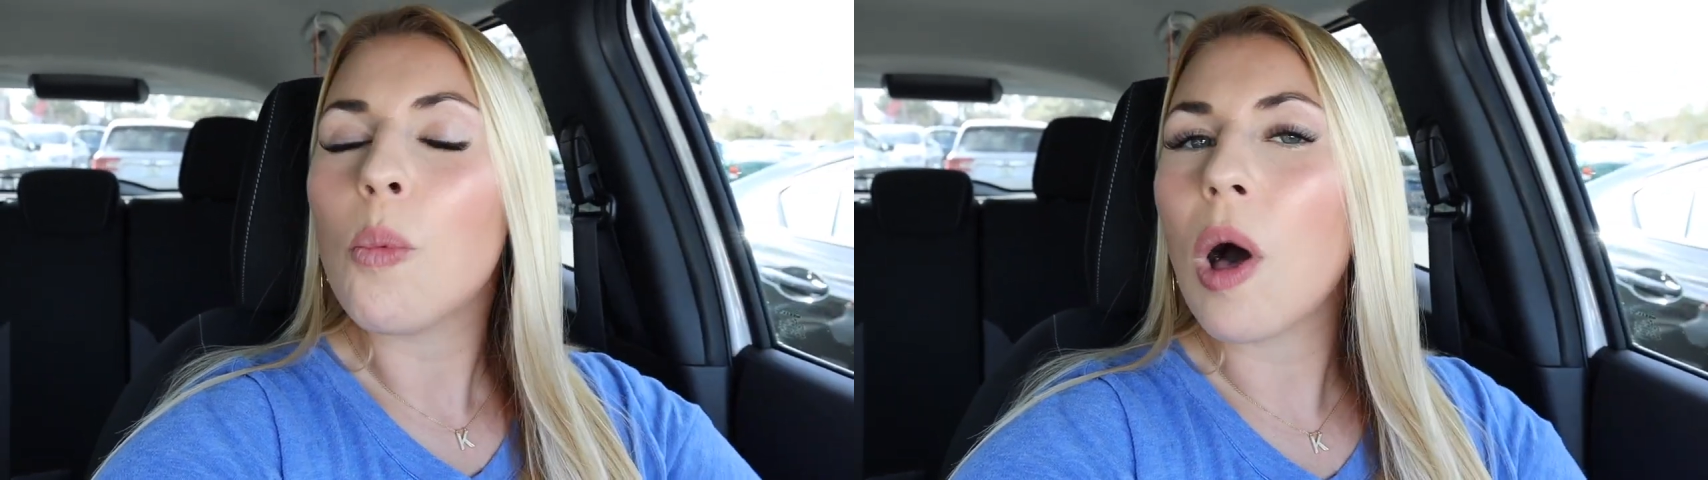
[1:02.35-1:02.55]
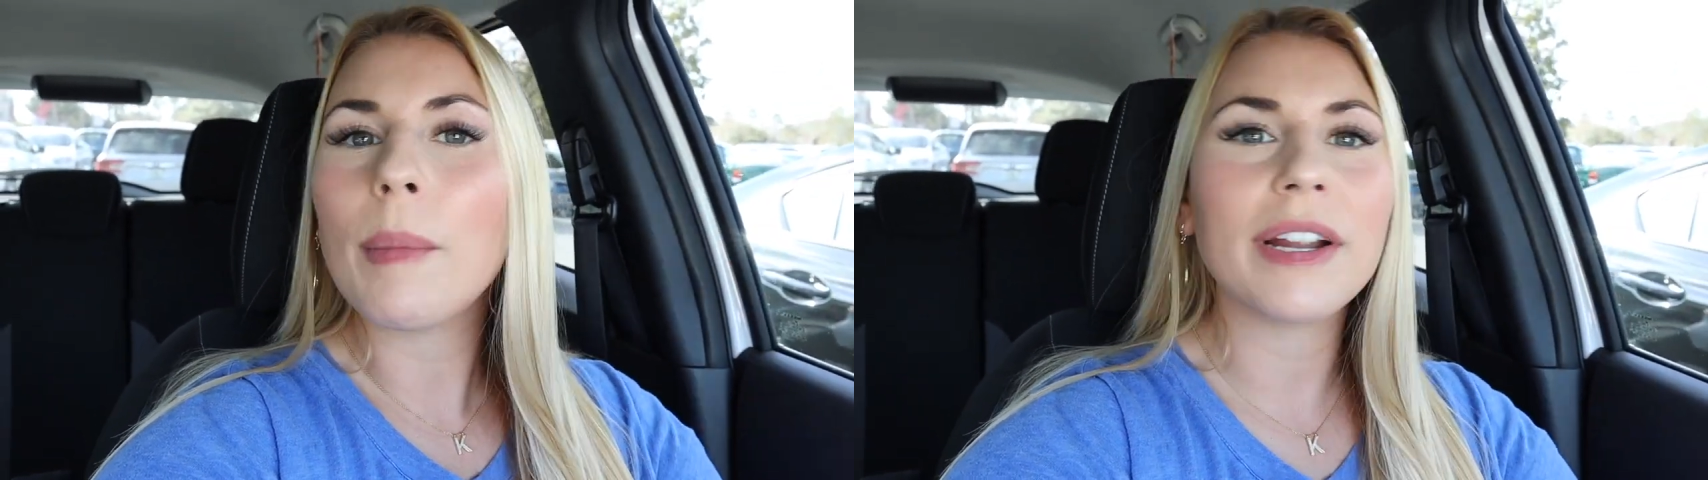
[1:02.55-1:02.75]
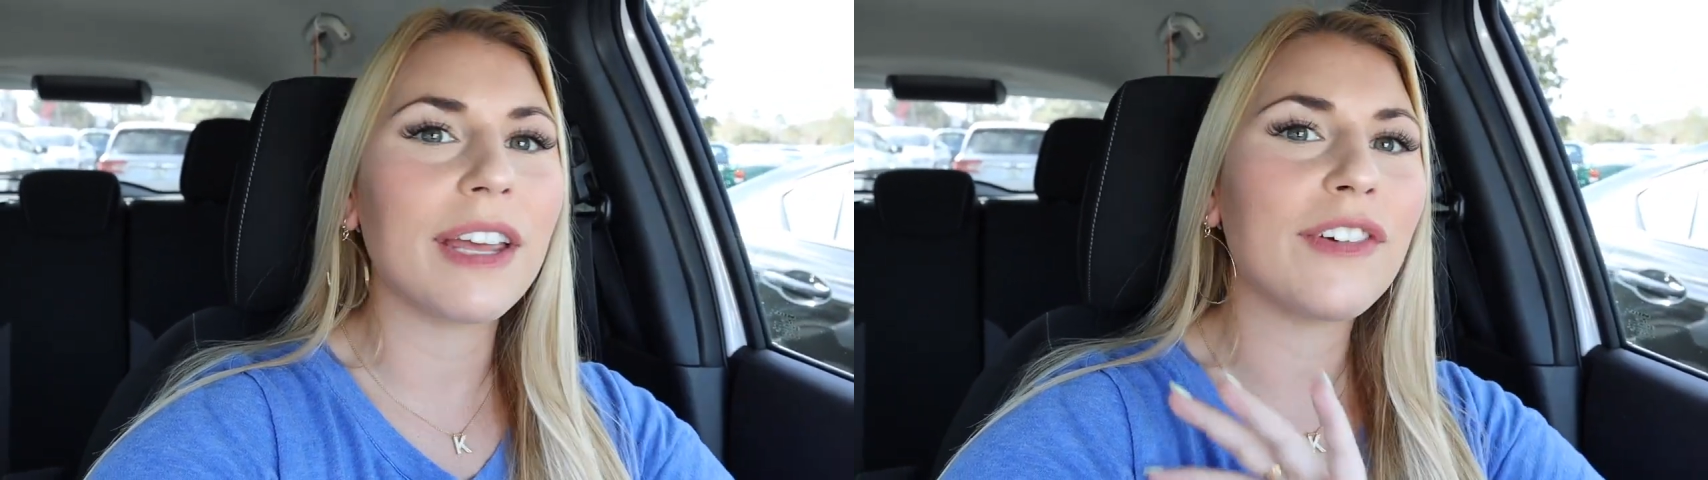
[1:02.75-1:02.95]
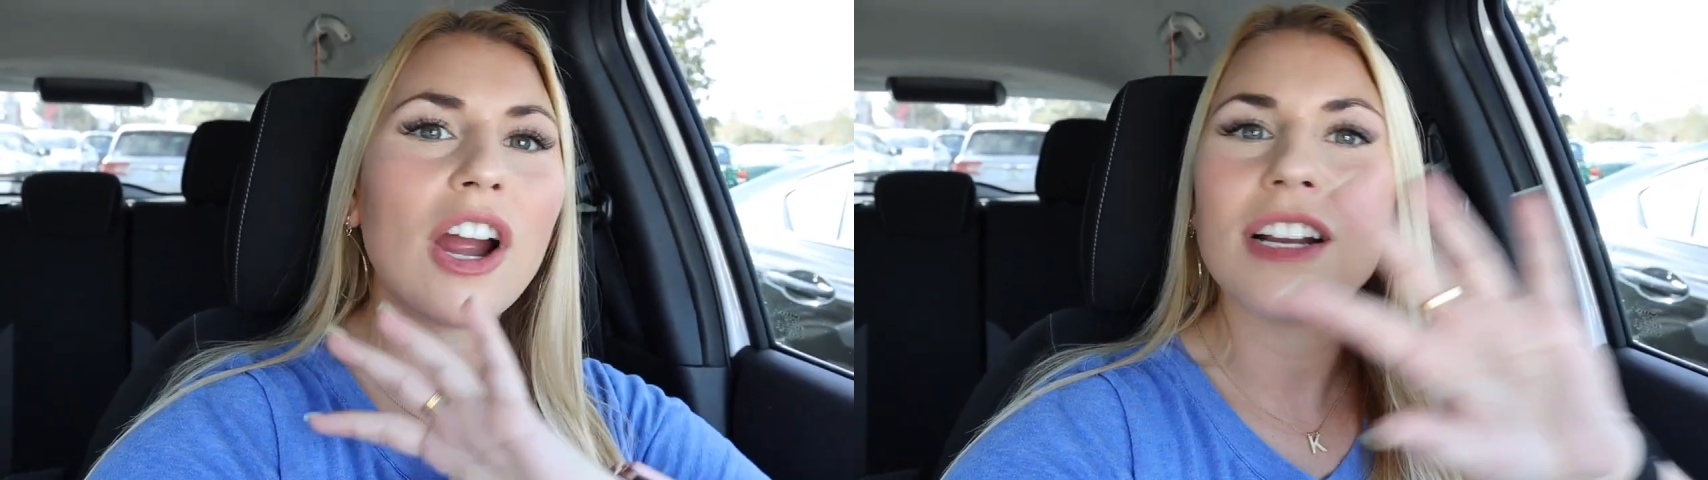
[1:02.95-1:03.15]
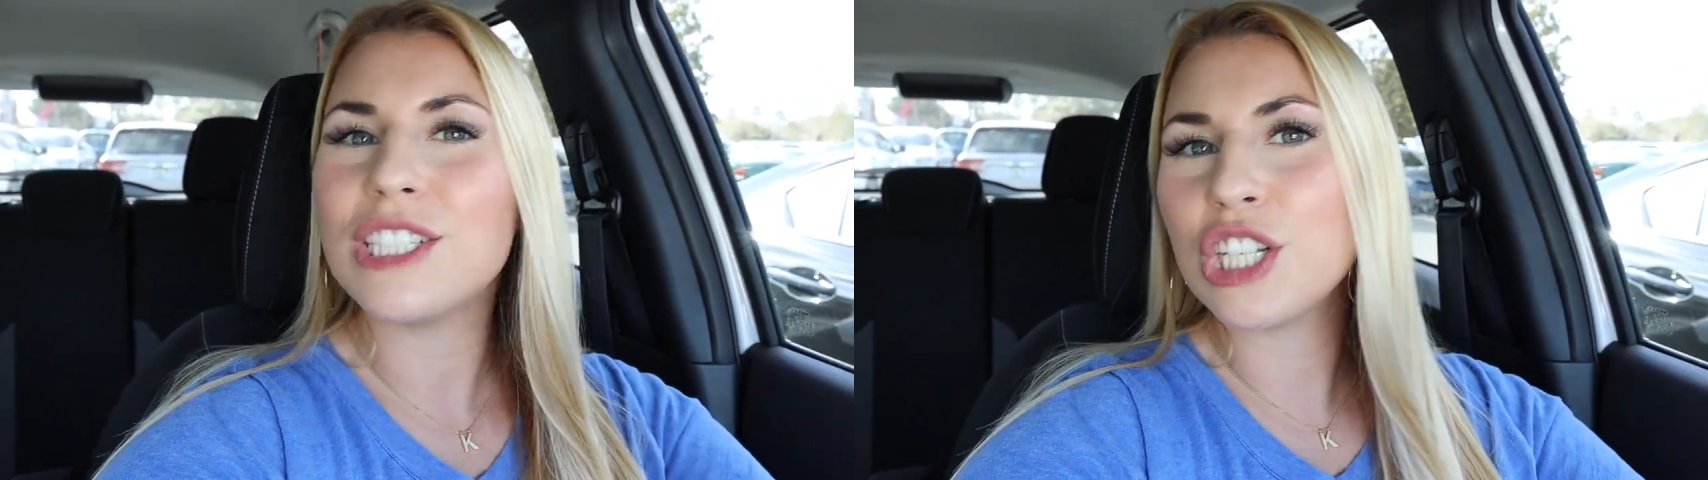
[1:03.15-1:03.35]
Walmart gift
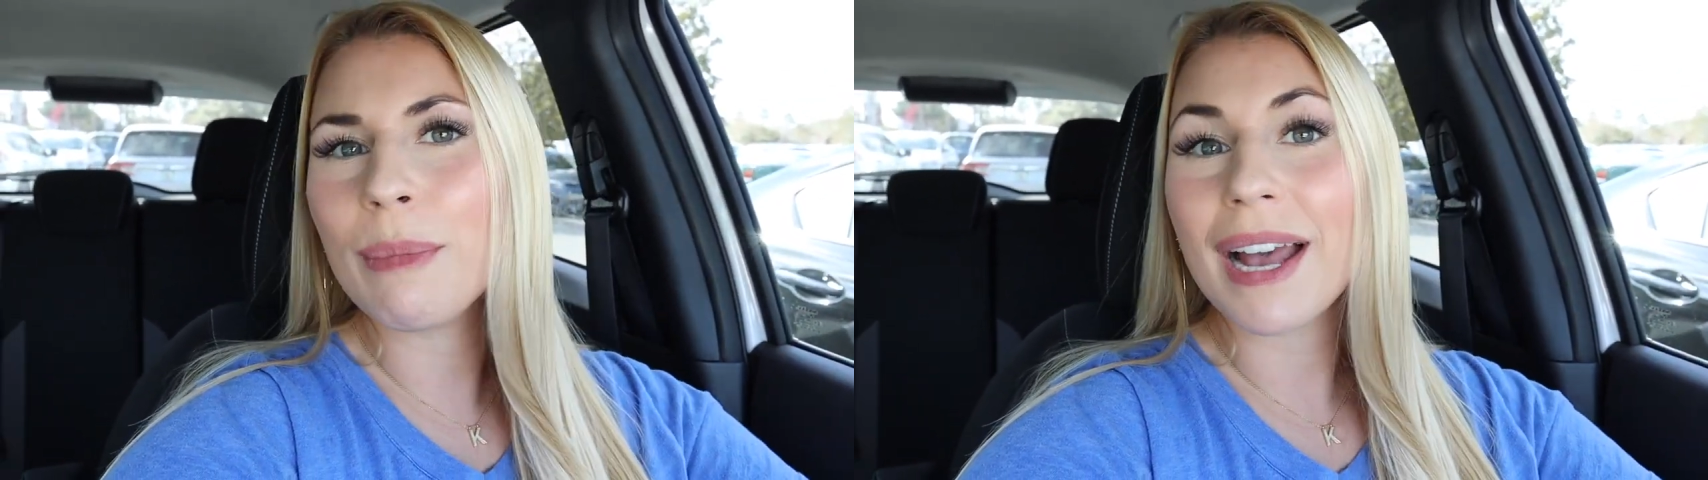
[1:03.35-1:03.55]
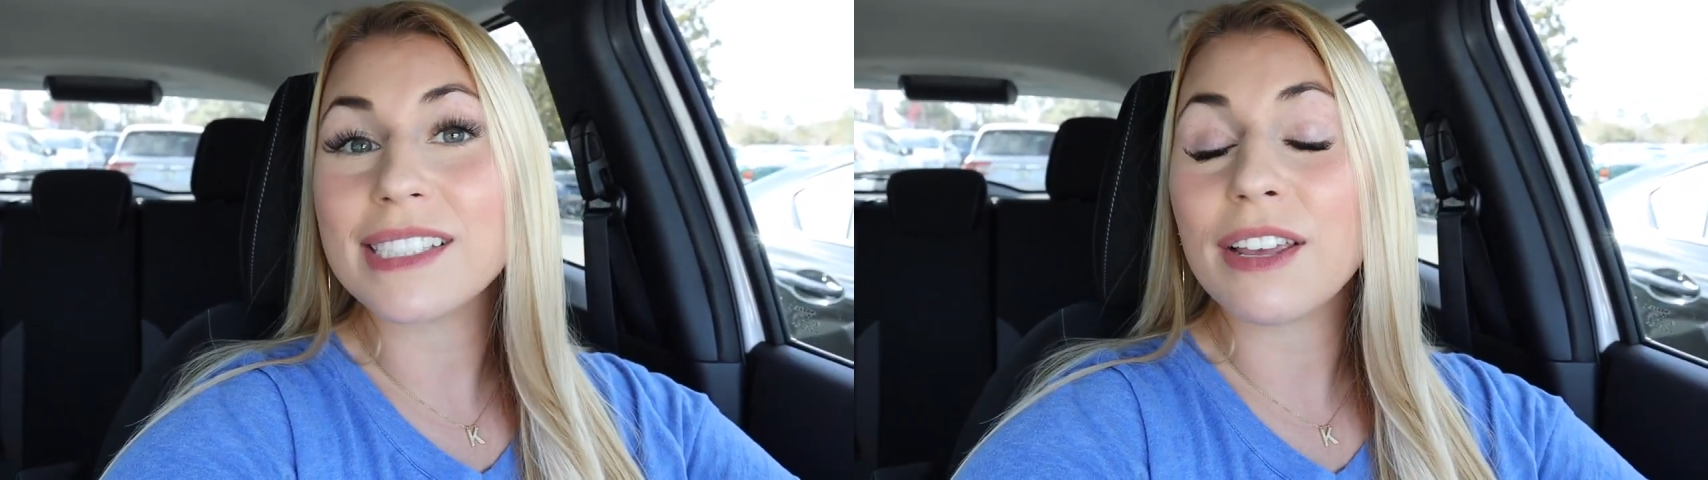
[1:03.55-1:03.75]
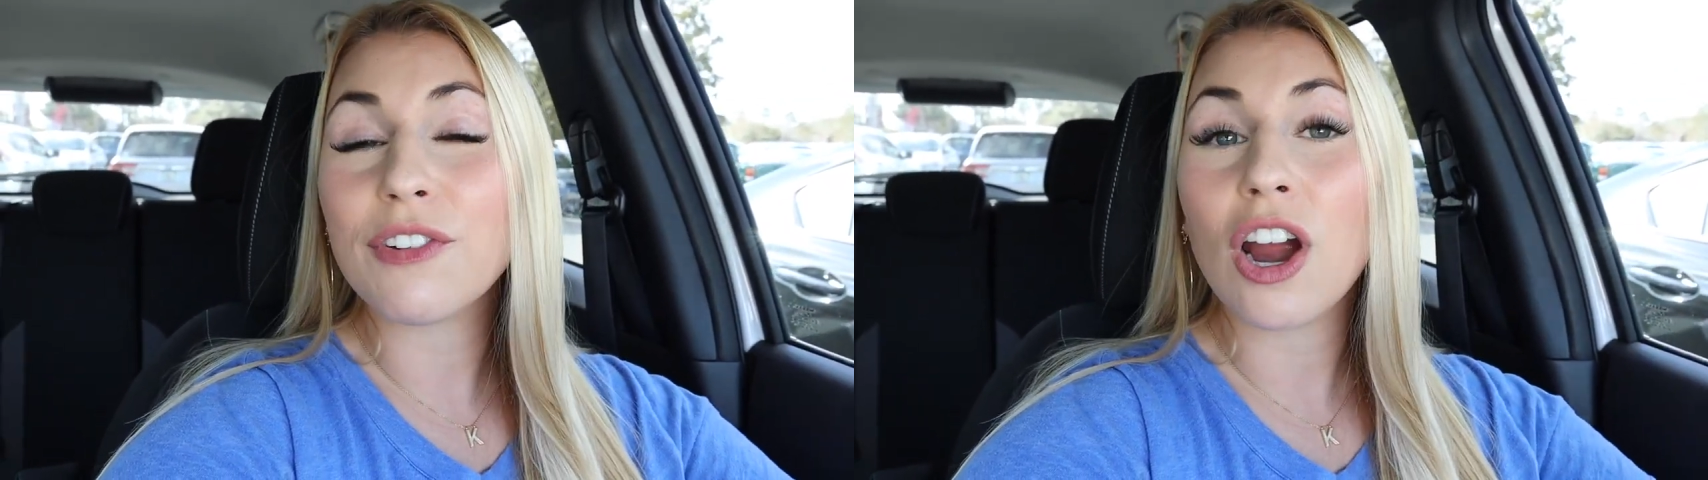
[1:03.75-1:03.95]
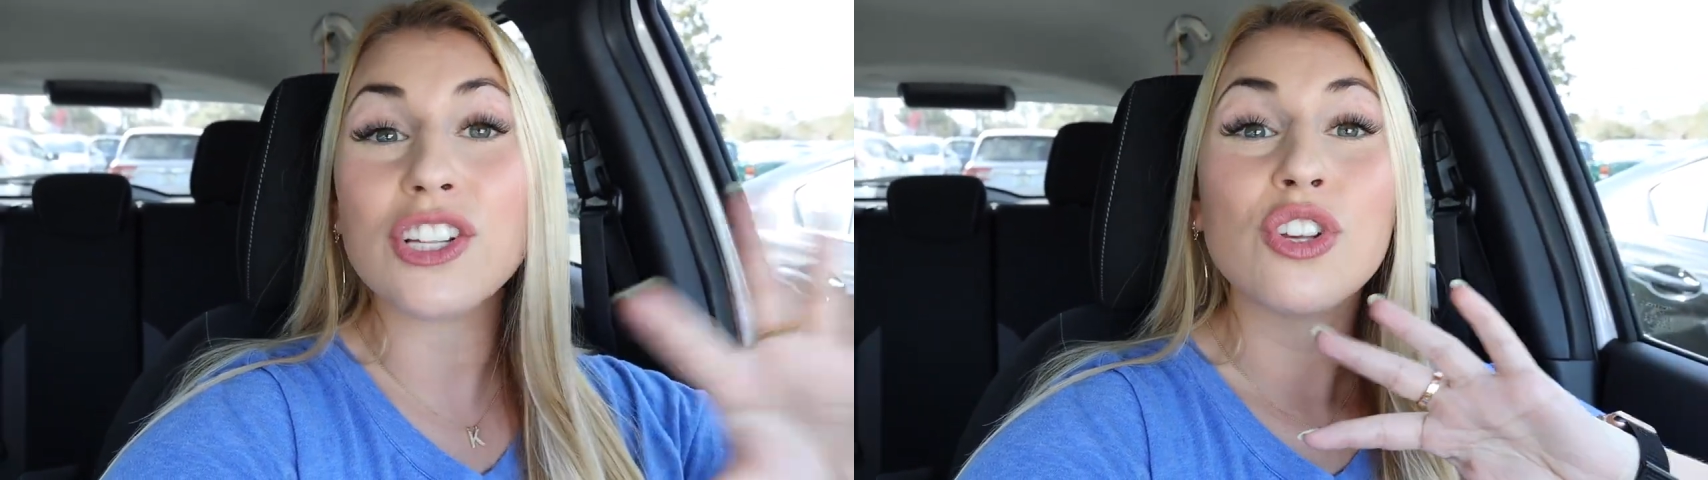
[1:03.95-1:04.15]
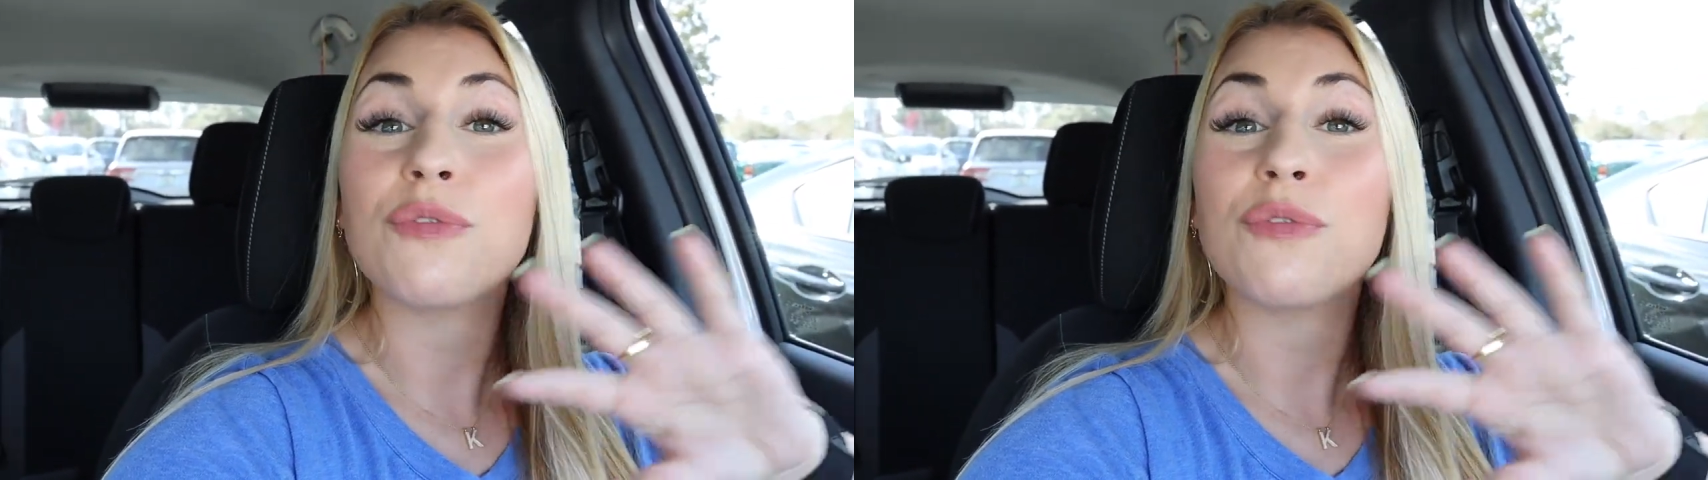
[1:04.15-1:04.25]
card, T J Maxx gift card,